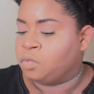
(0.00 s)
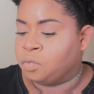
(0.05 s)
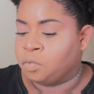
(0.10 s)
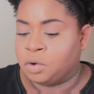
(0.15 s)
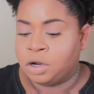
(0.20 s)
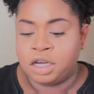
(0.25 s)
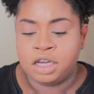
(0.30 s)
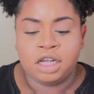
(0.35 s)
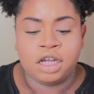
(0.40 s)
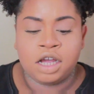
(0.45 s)

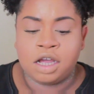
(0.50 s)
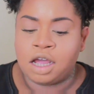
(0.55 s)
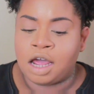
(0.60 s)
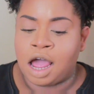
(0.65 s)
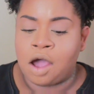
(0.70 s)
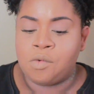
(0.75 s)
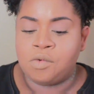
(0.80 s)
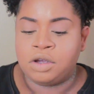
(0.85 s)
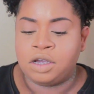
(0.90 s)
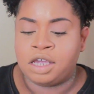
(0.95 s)
really,
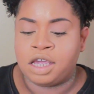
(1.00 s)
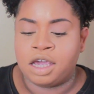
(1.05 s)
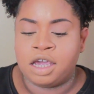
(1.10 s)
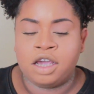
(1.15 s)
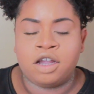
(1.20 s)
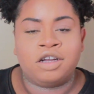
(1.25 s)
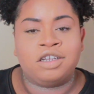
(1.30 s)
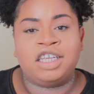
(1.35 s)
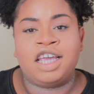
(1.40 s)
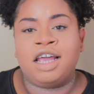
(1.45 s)
I would get
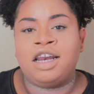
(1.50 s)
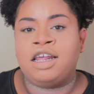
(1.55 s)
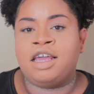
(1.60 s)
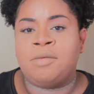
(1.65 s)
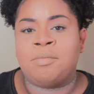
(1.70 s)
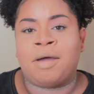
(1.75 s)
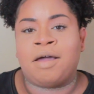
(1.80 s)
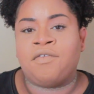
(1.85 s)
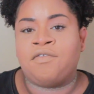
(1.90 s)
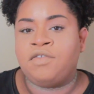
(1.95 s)
irritated
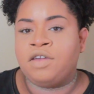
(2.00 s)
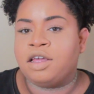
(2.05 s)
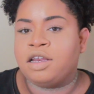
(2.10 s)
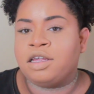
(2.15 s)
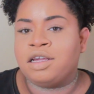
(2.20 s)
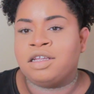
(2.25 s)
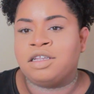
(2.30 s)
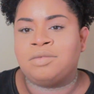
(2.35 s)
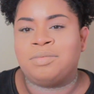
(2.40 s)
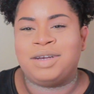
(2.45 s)
in my
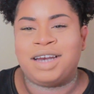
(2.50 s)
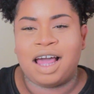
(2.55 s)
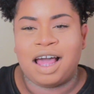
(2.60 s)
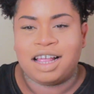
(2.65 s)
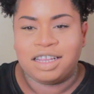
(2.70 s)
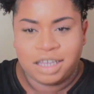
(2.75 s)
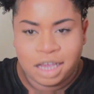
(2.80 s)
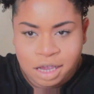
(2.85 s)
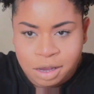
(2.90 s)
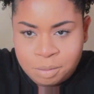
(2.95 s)
feelings, but now
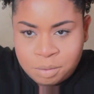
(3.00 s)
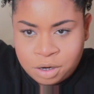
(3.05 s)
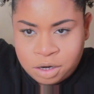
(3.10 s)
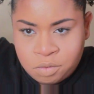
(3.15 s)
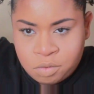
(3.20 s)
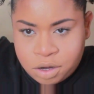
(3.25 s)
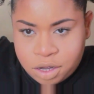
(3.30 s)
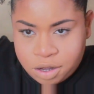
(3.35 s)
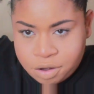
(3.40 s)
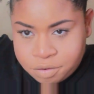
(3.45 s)
I take it pretty
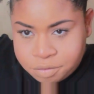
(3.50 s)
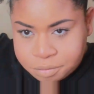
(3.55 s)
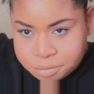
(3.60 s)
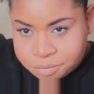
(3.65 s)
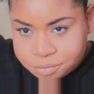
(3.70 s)
well.